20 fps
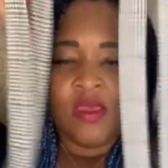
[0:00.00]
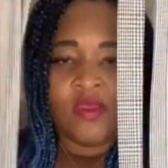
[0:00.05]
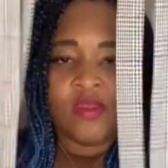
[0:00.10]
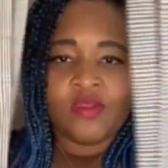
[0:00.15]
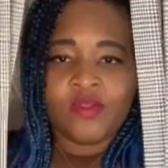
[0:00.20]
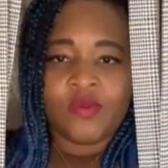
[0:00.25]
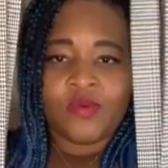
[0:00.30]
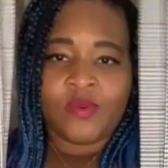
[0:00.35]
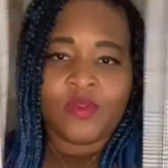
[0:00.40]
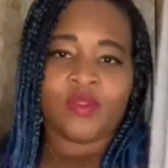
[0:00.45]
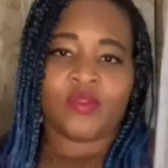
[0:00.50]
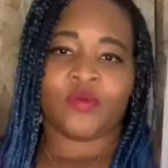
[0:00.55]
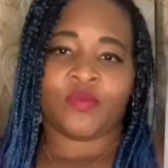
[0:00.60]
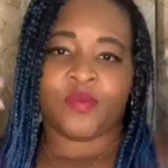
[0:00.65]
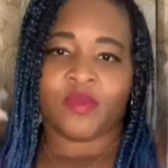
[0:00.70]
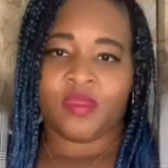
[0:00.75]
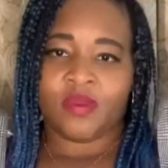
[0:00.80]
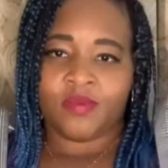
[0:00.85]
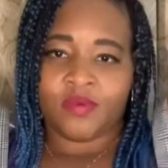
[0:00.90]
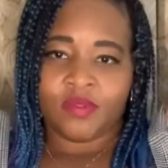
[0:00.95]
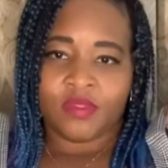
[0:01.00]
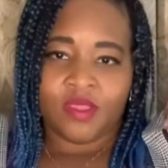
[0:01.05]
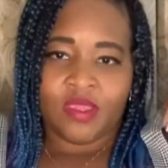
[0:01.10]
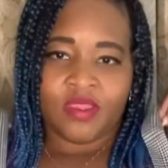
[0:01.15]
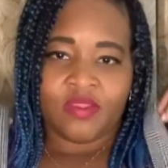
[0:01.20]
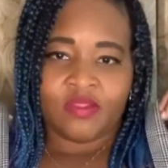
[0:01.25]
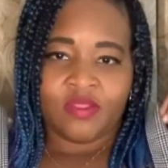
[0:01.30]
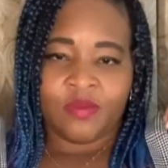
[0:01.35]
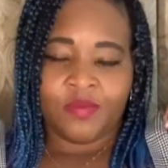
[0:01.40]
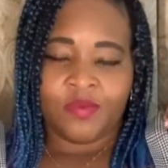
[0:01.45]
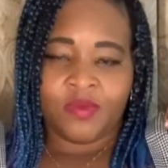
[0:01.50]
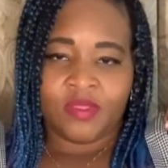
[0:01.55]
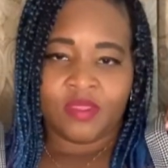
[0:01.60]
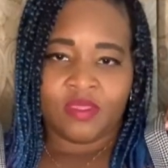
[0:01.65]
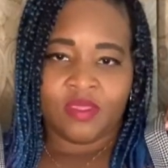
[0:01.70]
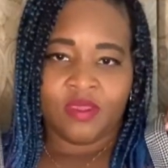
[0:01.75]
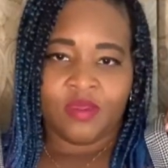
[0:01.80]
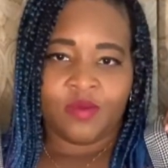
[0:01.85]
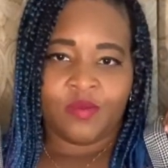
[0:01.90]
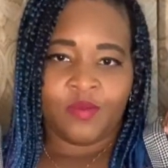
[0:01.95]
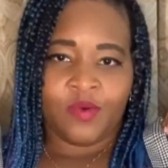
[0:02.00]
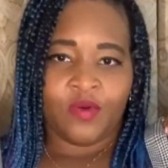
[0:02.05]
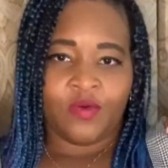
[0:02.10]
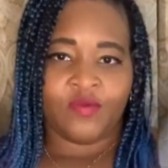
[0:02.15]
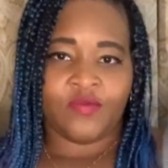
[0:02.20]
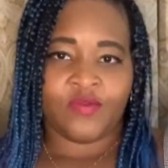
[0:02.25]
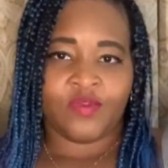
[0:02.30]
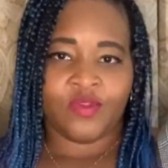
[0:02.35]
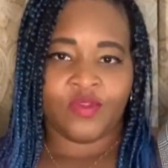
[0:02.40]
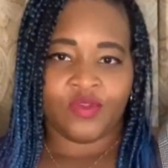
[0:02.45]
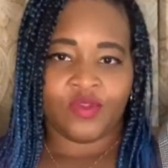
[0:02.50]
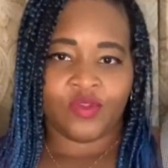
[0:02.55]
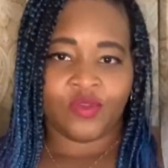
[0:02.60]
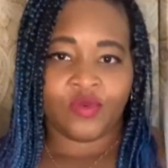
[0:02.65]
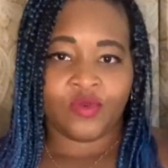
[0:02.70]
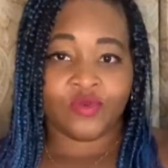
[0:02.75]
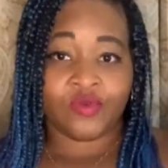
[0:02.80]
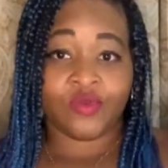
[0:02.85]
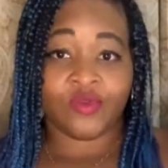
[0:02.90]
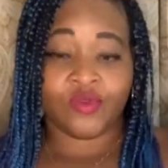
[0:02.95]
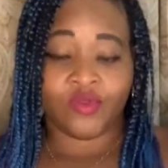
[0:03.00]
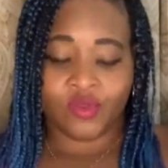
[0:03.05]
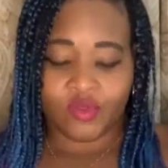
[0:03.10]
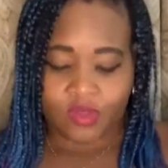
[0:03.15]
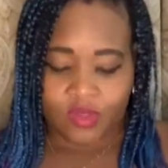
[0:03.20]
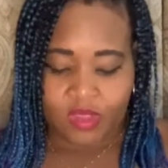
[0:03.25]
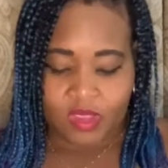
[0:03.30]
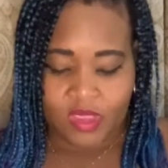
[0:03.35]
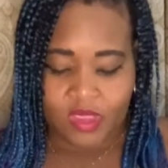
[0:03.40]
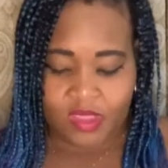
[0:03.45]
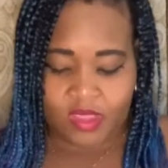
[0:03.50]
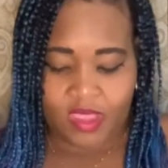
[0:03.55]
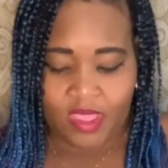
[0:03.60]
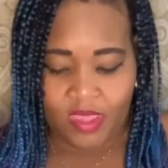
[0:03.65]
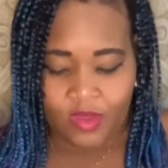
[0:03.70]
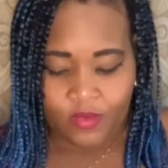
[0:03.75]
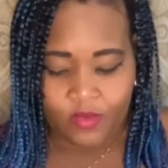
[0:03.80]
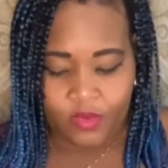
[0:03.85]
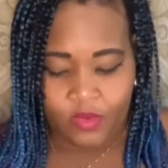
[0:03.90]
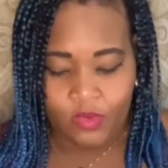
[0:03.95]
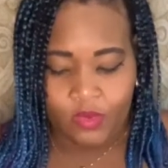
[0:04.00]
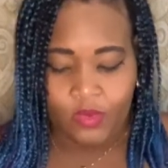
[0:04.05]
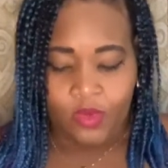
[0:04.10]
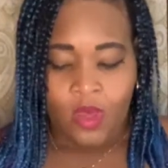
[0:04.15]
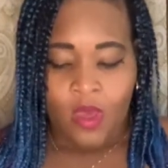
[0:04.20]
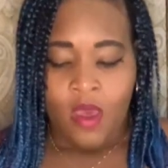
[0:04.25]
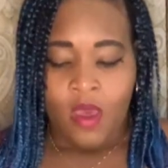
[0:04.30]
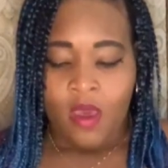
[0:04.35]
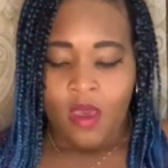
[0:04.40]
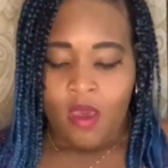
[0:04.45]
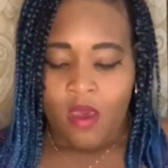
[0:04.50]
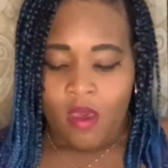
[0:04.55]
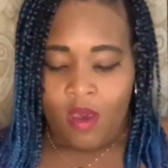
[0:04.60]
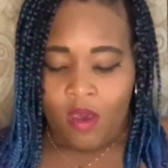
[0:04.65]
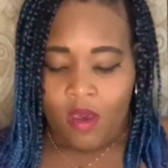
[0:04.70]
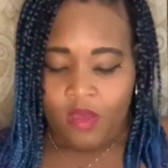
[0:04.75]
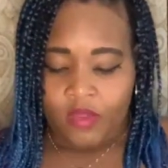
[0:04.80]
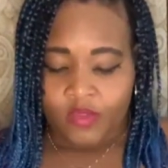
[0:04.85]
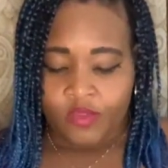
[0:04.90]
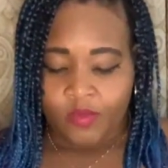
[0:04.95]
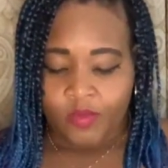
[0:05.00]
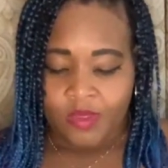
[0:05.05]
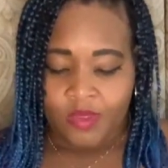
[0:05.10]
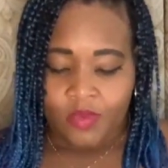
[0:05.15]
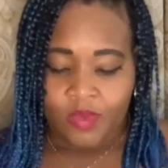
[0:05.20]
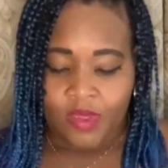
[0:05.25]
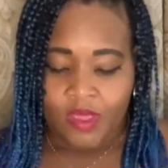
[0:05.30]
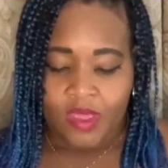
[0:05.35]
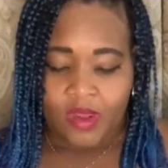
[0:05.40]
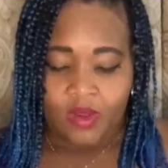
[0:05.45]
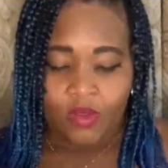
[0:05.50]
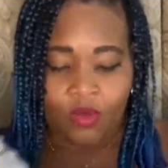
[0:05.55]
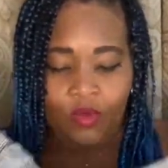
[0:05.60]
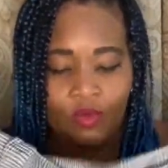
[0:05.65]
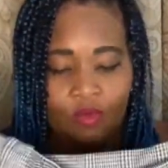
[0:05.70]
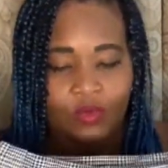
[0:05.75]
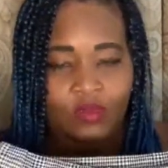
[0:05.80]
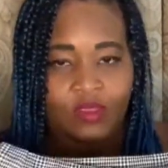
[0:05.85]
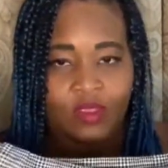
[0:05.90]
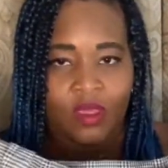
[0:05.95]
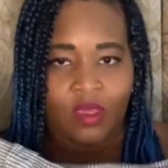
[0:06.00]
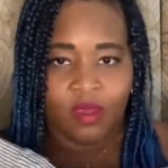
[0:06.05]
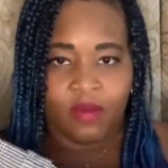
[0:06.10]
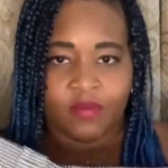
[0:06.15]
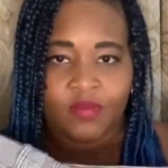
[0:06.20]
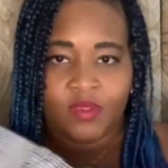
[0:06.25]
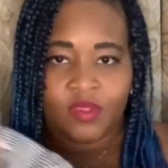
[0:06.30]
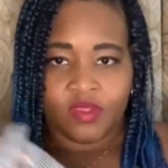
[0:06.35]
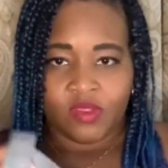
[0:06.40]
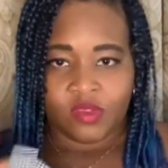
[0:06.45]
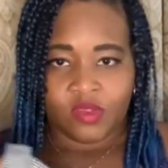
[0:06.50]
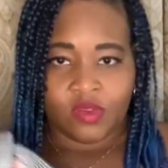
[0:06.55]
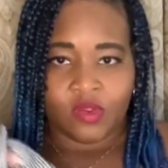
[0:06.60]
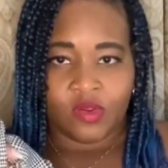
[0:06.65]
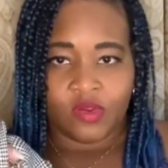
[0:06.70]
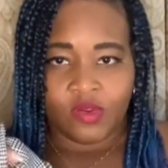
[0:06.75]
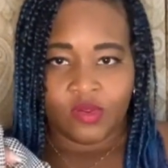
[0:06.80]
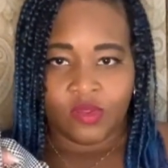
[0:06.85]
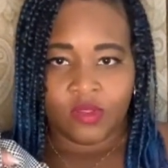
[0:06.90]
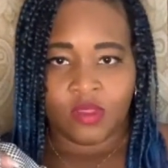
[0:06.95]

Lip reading: to where you'll be able to actually put them over your shoulders, and that will also be what kind of holds up the skirt.